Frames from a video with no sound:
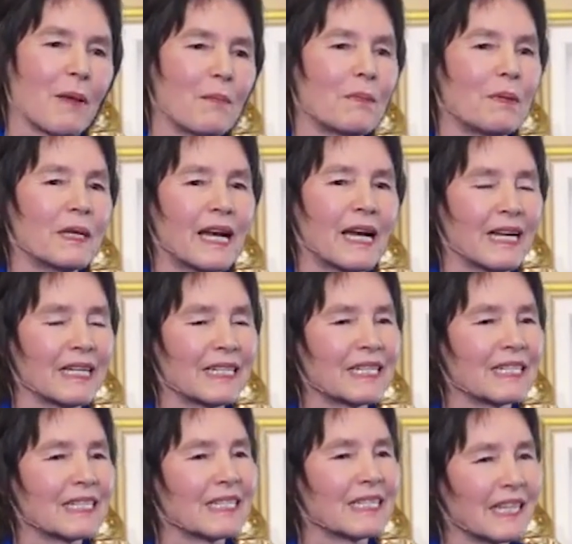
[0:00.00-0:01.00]

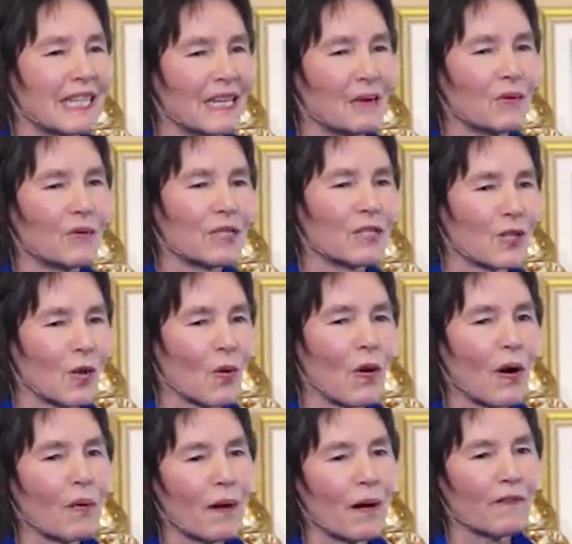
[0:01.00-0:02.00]
because he was so
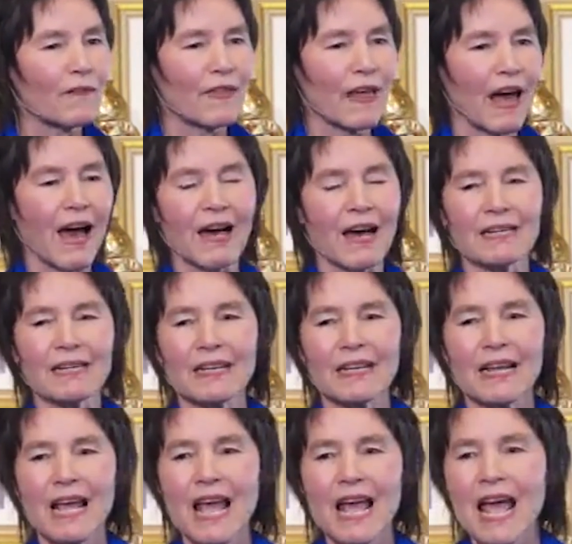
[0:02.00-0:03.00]
above that.
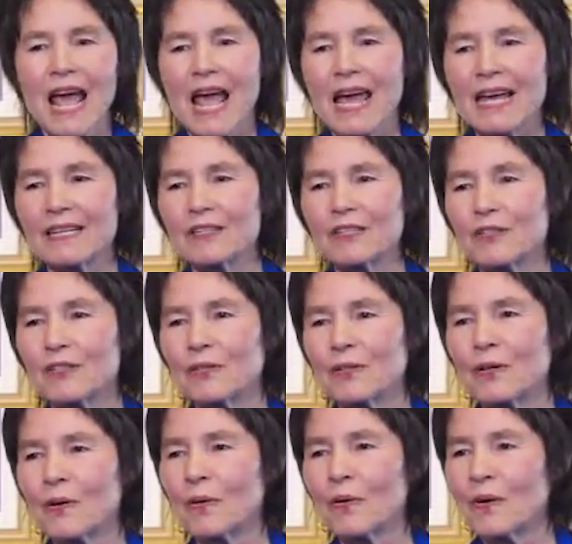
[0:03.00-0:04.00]
And you
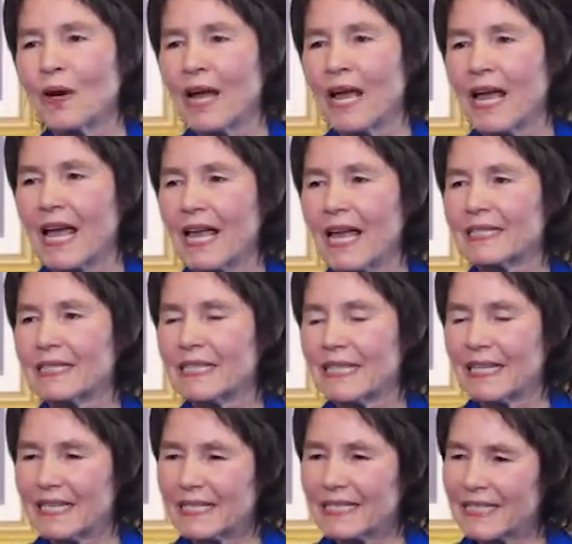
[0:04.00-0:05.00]
know,
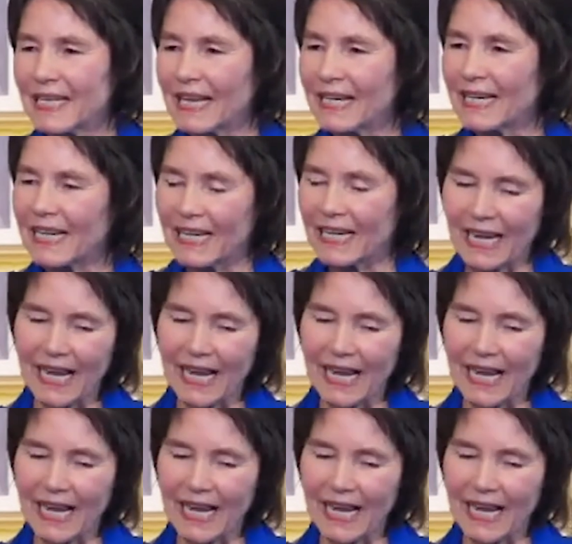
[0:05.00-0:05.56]
it's like